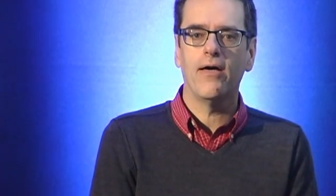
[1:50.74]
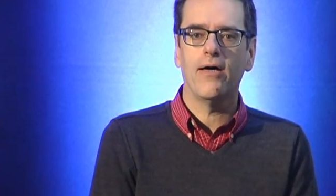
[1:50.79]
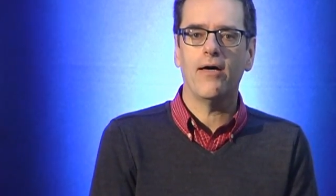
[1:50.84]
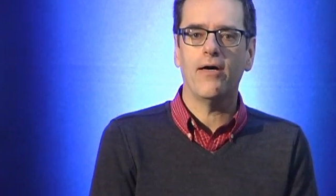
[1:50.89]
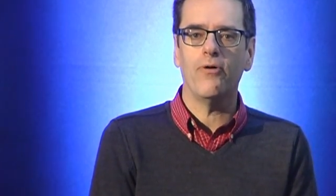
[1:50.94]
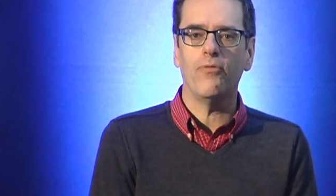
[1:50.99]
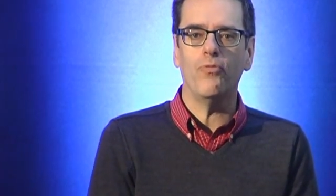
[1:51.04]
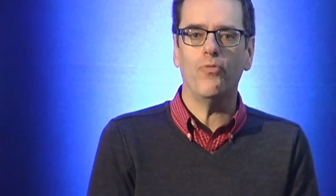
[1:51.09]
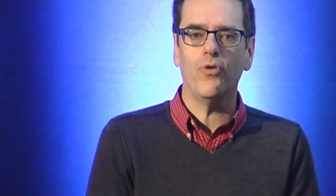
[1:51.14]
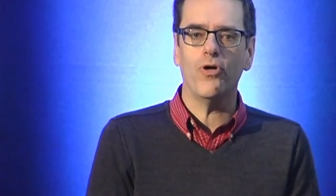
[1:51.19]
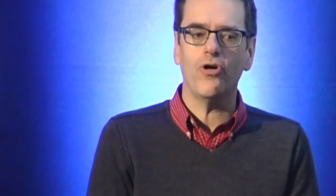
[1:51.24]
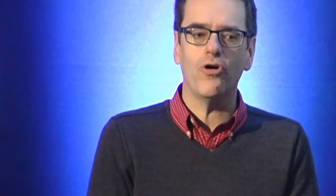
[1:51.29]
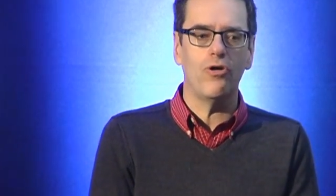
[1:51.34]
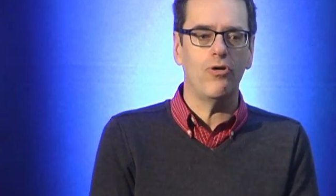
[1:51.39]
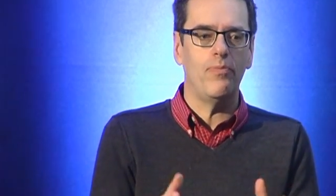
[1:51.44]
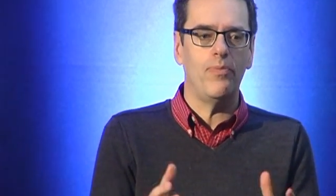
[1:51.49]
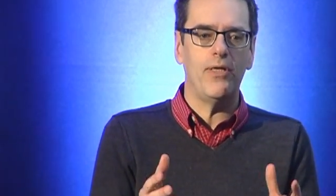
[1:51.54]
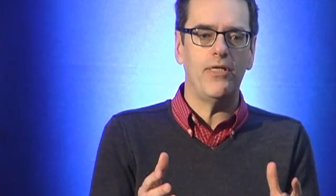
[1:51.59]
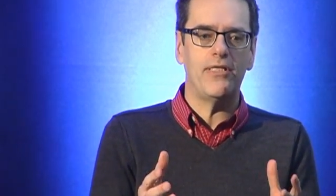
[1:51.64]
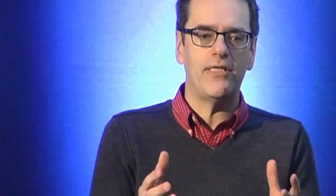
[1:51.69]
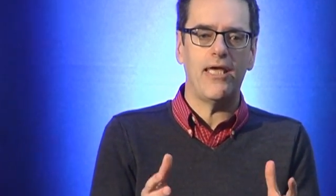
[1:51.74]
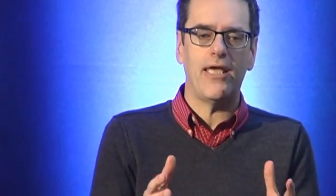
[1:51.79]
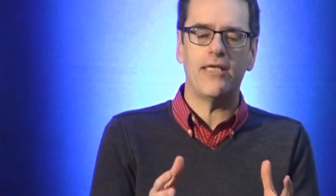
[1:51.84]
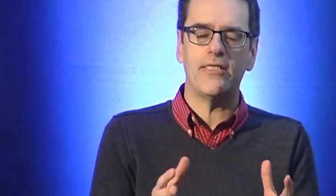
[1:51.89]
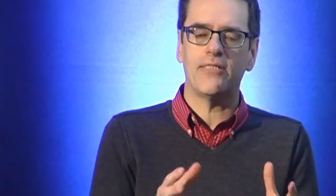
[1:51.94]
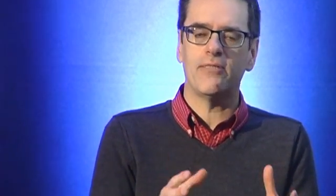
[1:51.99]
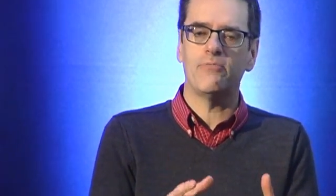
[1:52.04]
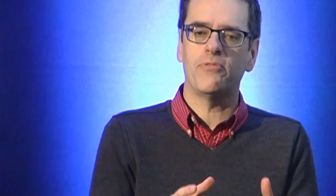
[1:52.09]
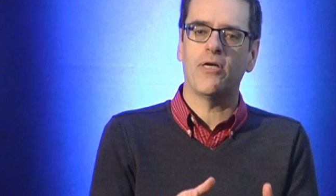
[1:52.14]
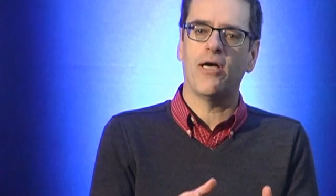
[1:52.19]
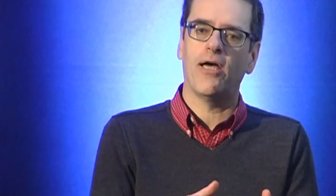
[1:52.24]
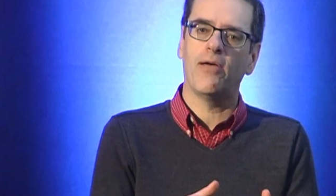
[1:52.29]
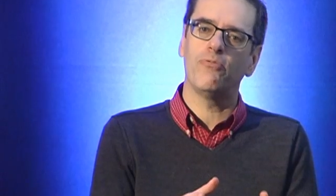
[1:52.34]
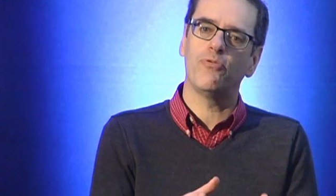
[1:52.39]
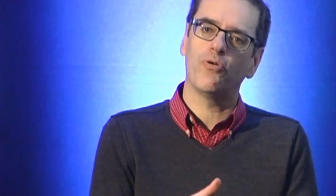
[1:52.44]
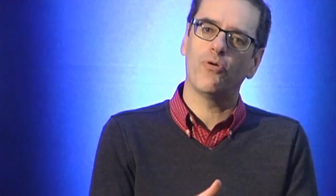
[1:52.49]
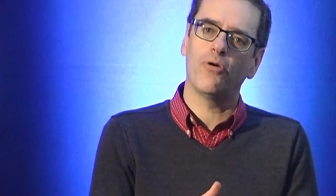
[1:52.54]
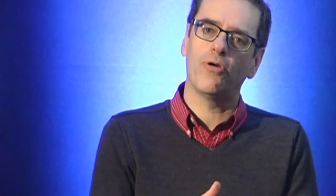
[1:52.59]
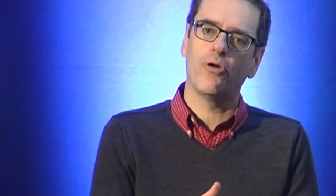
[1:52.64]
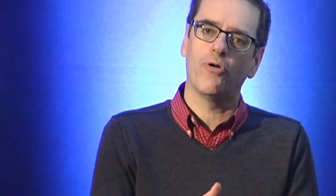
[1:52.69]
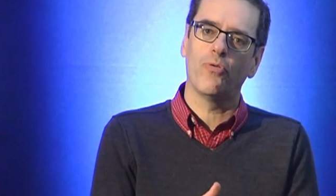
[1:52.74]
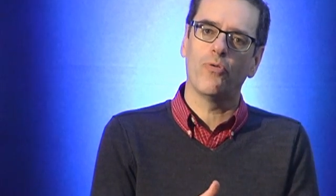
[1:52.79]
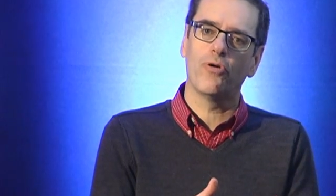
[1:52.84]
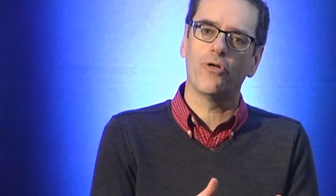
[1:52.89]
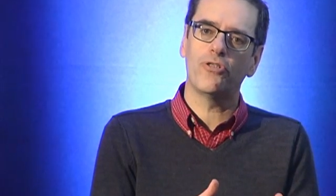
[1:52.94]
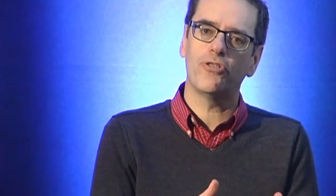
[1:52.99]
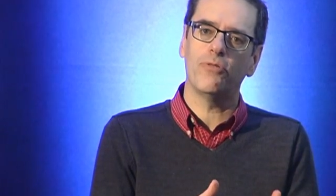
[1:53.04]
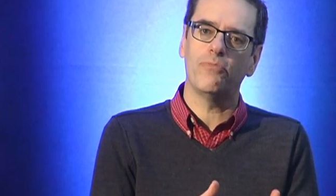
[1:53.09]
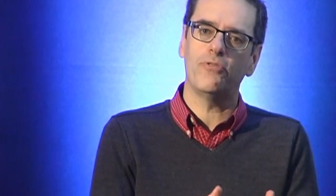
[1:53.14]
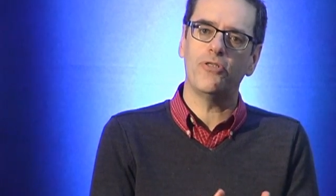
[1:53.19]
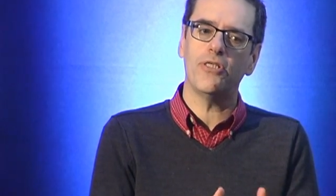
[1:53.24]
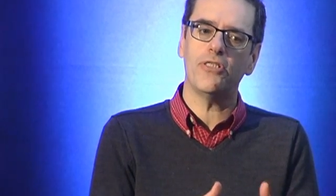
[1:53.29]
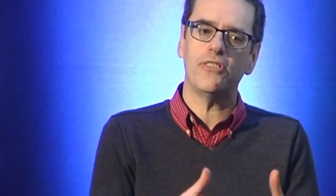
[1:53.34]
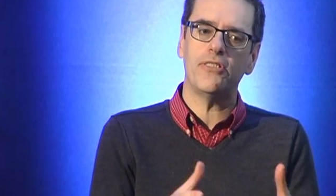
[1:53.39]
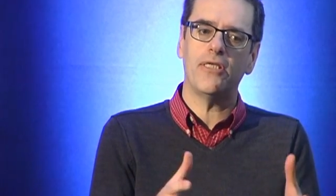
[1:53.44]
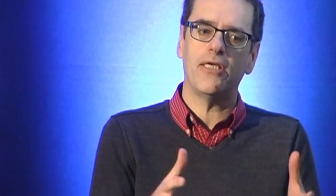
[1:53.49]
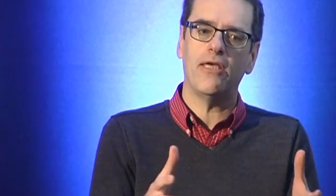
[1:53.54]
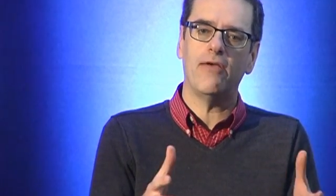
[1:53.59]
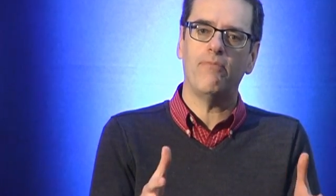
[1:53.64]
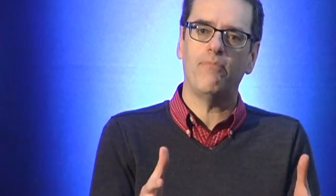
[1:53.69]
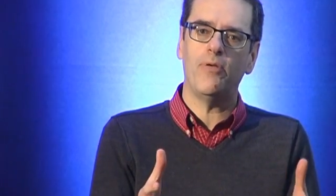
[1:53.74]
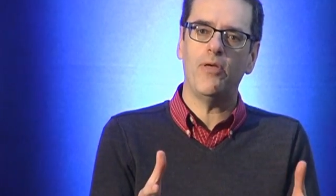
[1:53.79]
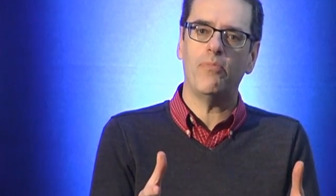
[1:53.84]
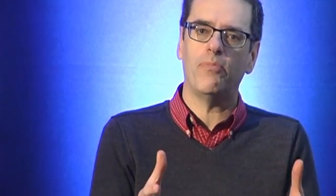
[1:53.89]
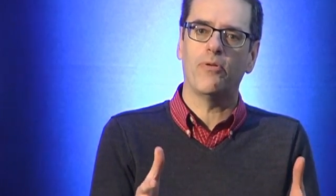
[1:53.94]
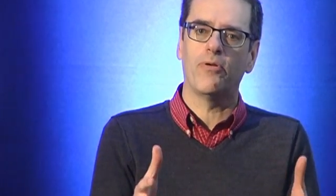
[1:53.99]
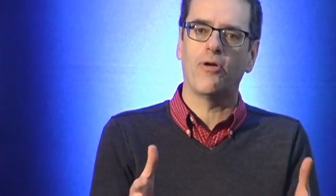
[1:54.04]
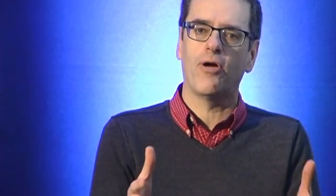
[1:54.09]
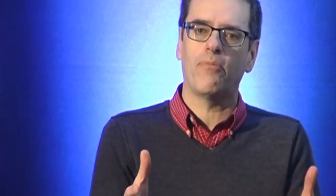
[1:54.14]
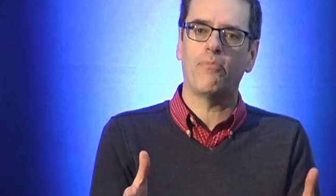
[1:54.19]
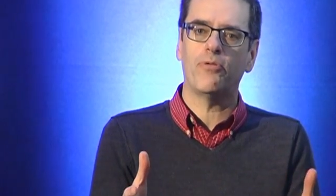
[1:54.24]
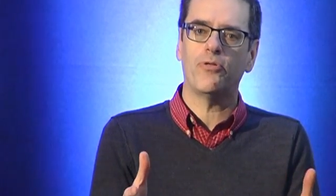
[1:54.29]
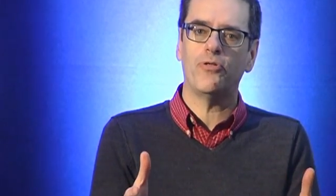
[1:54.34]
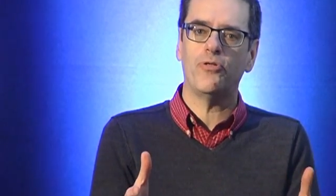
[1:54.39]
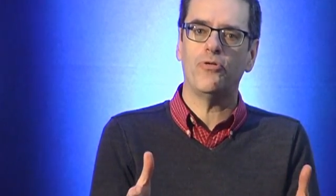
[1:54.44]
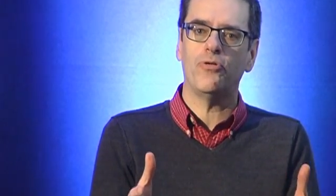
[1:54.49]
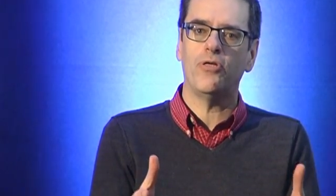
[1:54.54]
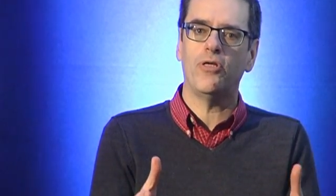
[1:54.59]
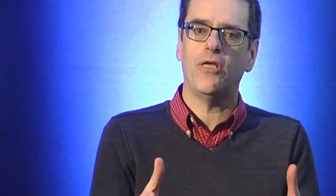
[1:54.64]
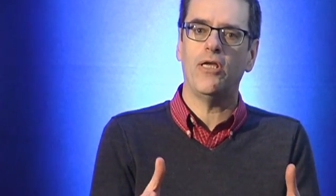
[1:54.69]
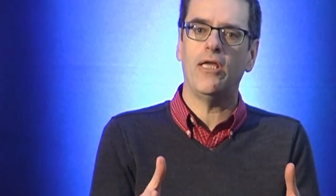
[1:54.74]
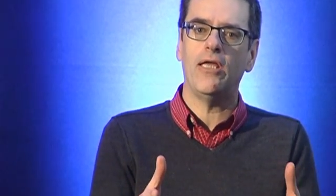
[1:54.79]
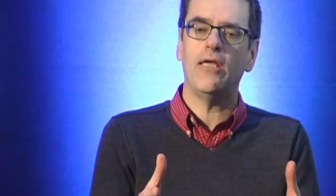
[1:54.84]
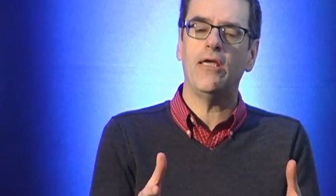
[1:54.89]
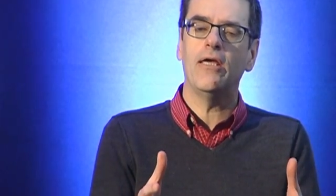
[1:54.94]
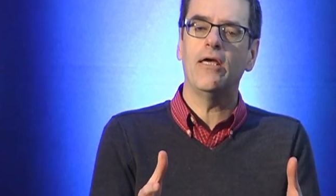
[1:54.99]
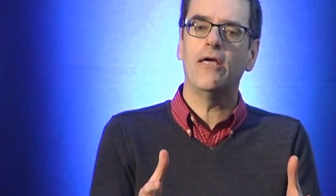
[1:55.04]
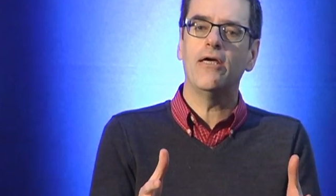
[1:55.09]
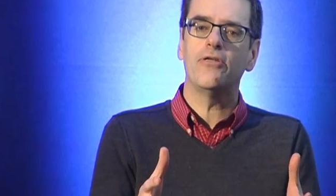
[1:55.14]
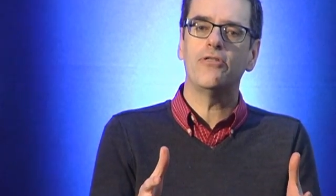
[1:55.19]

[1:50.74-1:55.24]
Uh, we're going to be taking some time during our worship just to give people an opportunity